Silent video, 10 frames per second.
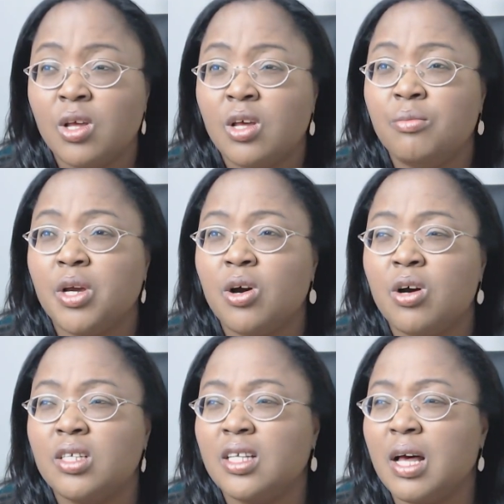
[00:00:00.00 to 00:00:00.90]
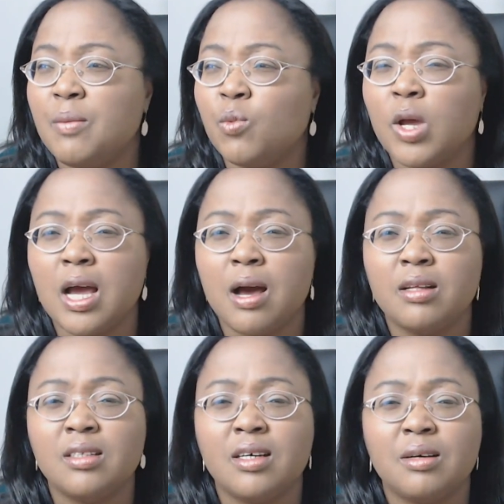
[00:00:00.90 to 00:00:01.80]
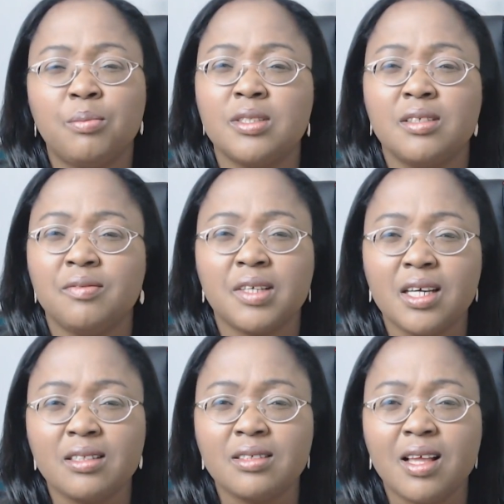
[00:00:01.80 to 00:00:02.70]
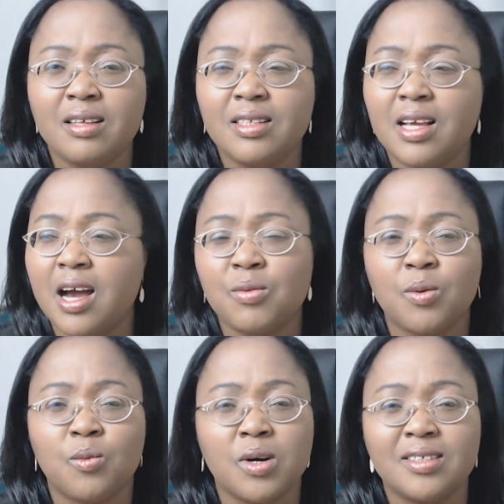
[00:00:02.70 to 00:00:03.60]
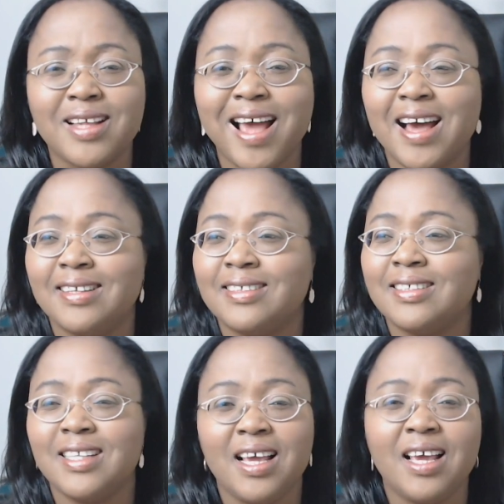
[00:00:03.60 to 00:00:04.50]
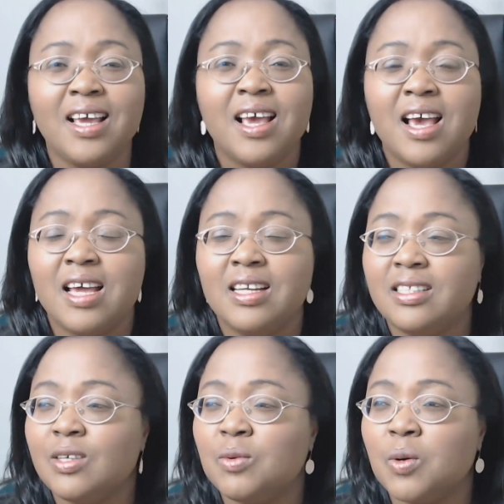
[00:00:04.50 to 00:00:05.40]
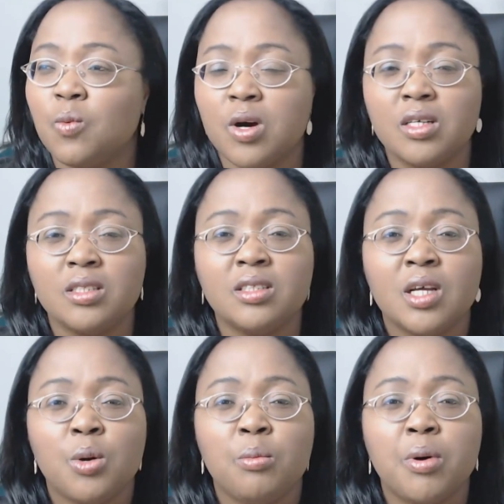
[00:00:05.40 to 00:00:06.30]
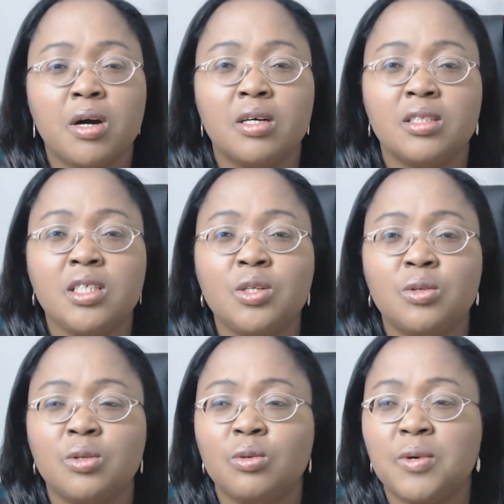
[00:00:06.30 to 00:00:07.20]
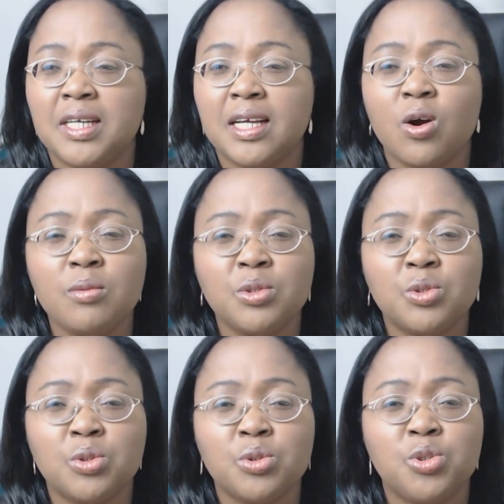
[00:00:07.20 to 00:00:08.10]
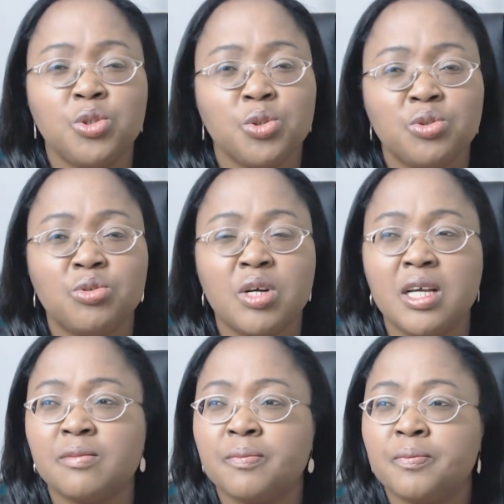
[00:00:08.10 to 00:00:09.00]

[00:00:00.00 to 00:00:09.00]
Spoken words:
because we can pontificate anyhow we want and say anything we want, but when it comes to children,